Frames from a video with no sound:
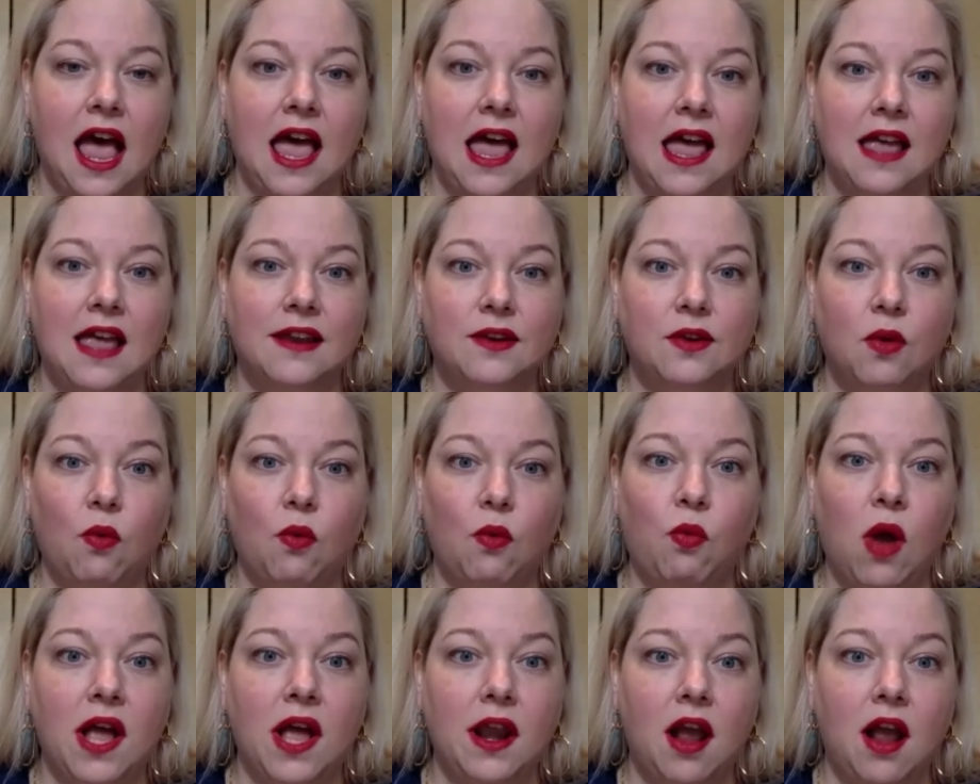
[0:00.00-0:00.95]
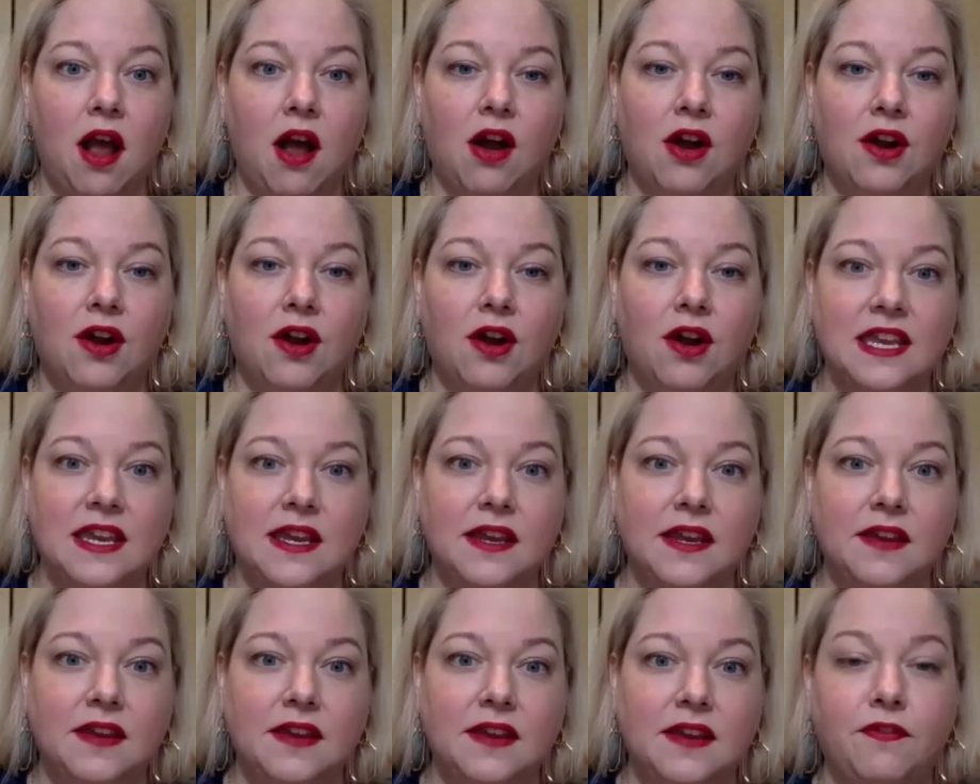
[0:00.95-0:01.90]
And what are
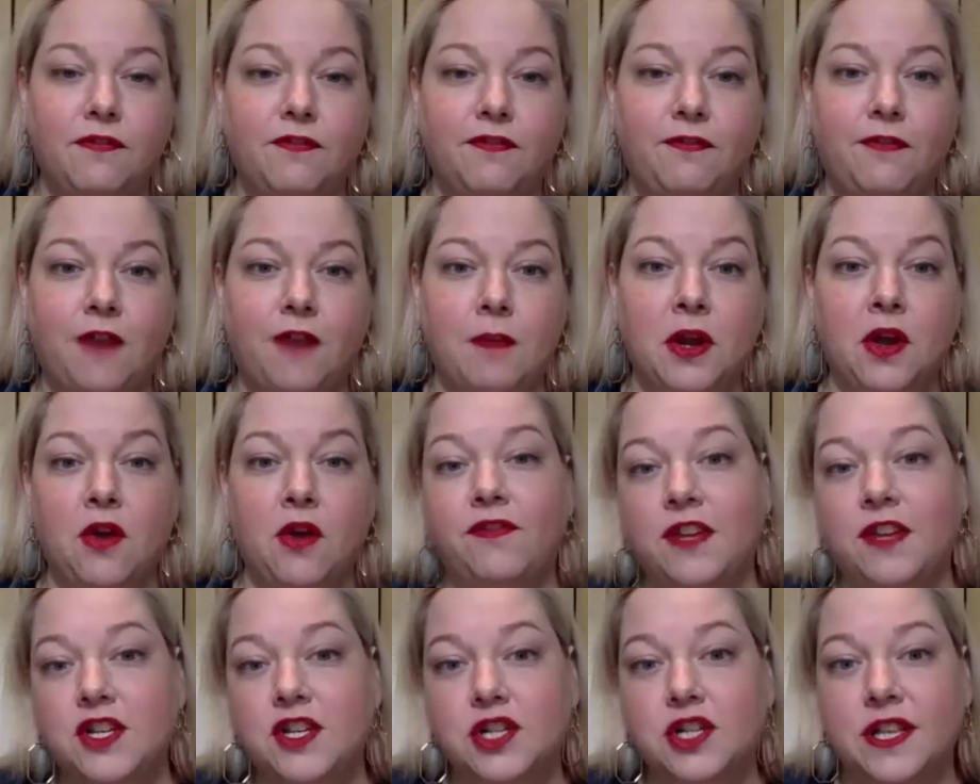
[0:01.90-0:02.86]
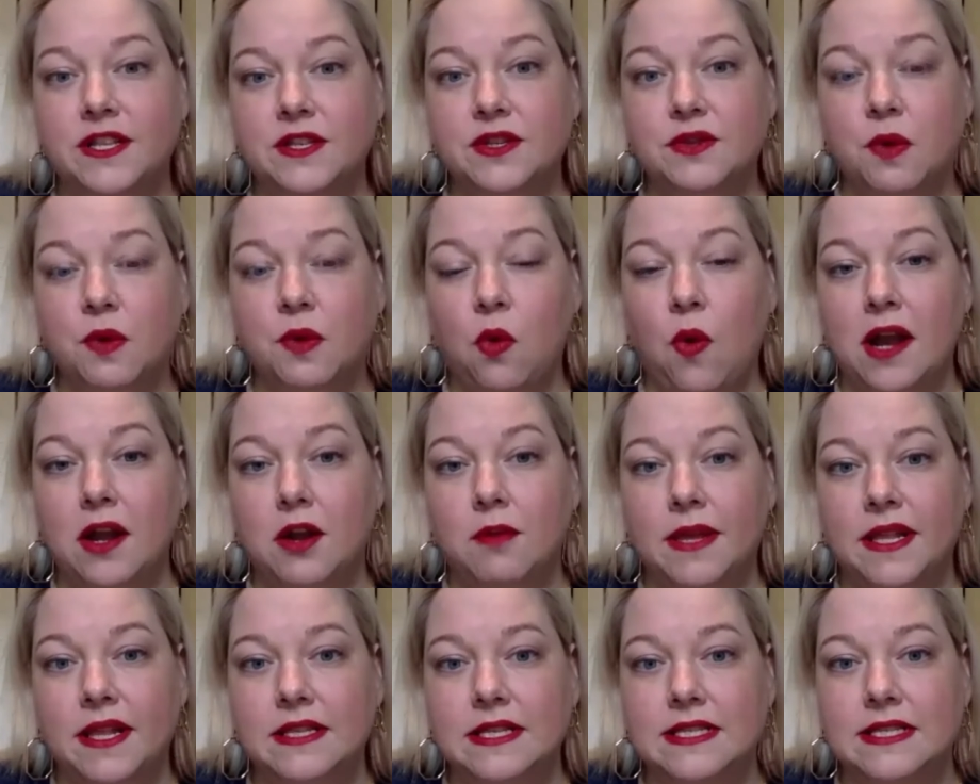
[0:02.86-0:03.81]
the pharmacovigilance
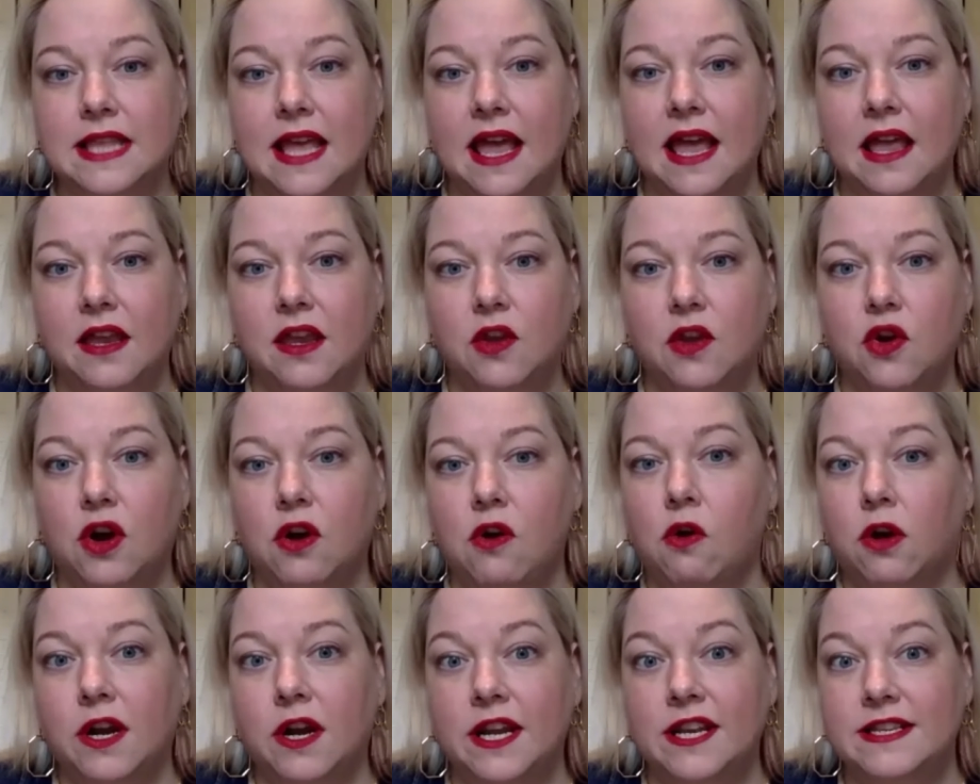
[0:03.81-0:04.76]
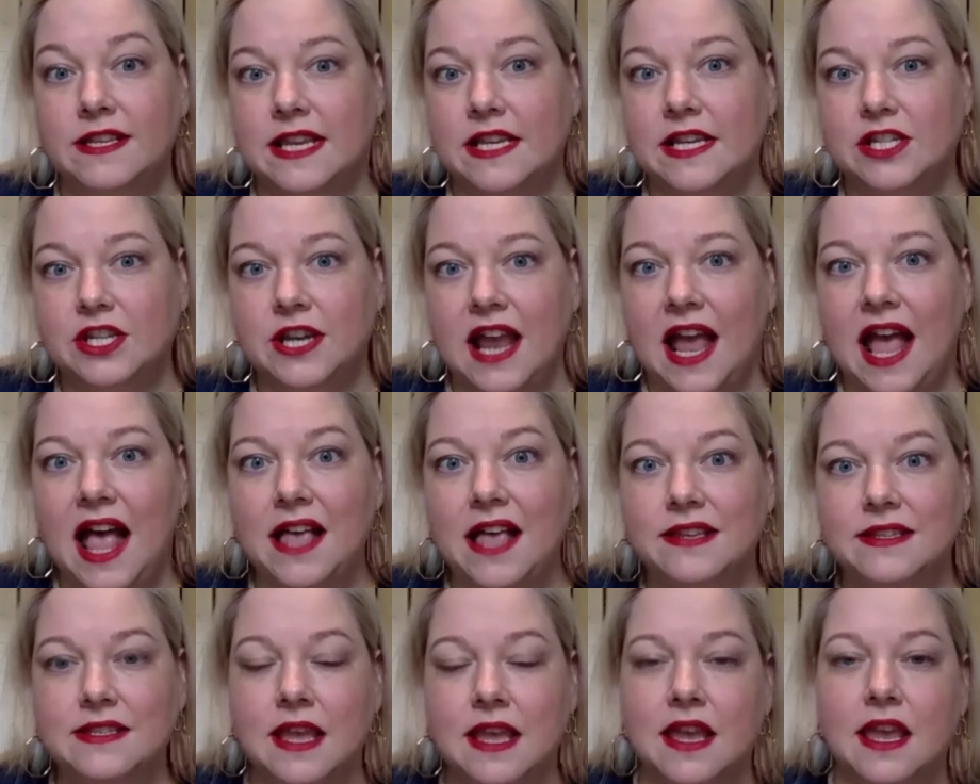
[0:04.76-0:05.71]
requirements that your organization
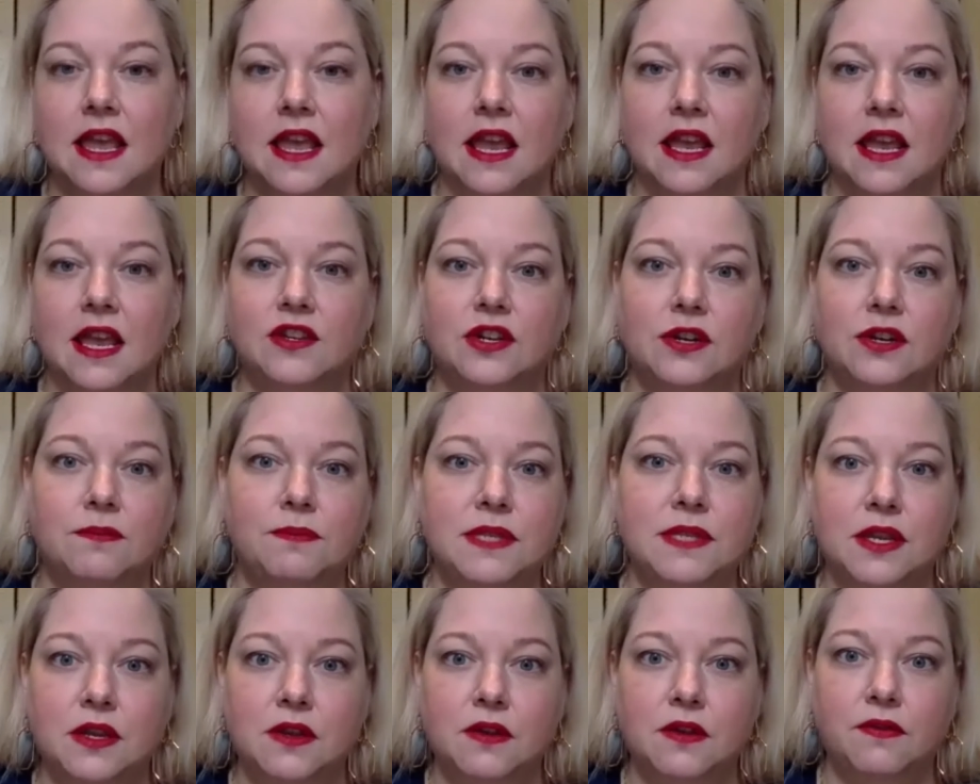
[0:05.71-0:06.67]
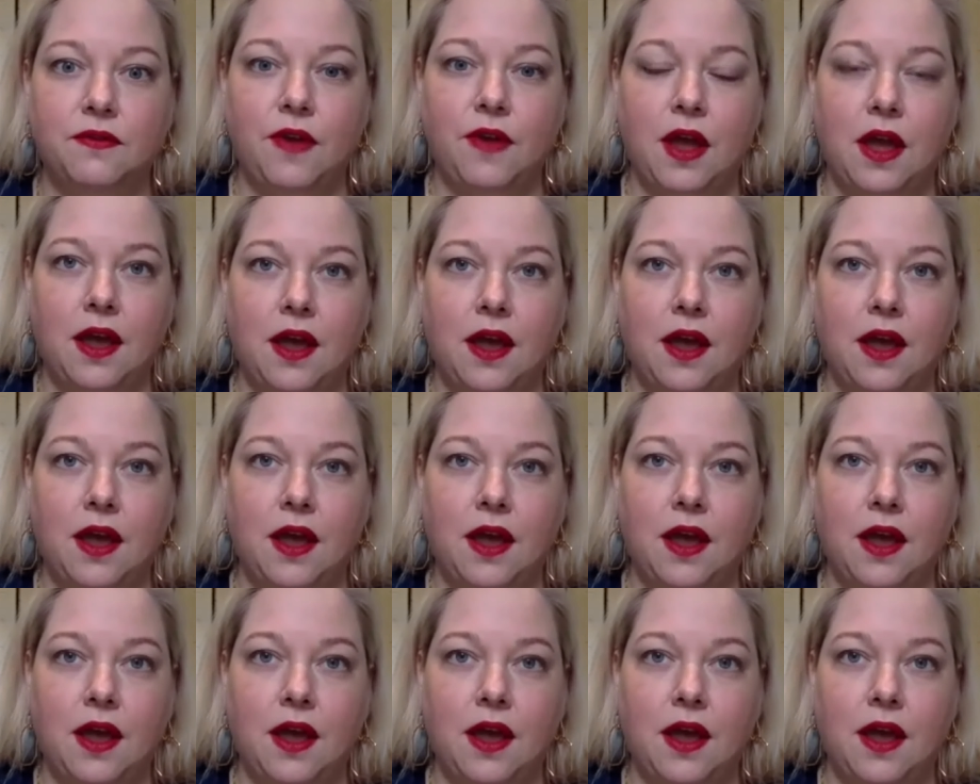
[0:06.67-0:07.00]
has in terms of